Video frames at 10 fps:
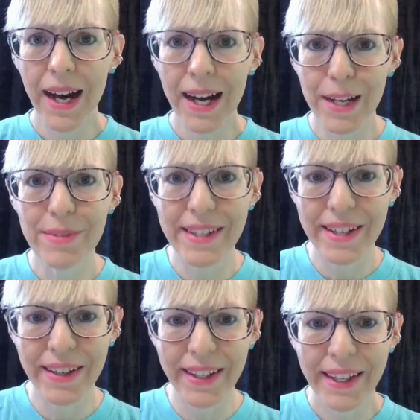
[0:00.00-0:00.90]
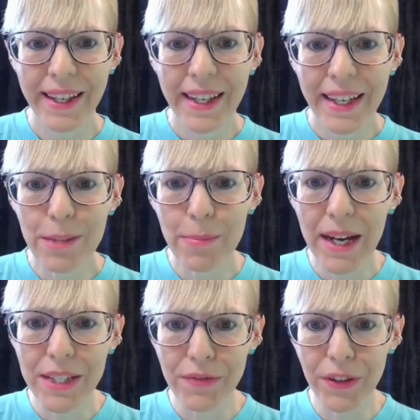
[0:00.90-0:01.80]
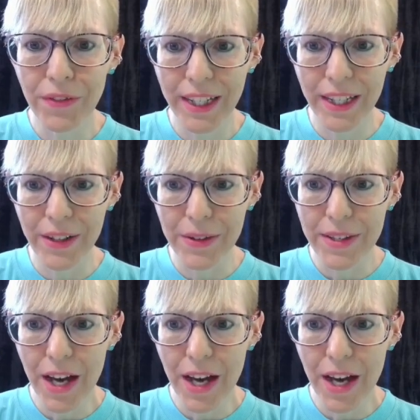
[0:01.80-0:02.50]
Hi, I'm Sarah. In the past few videos,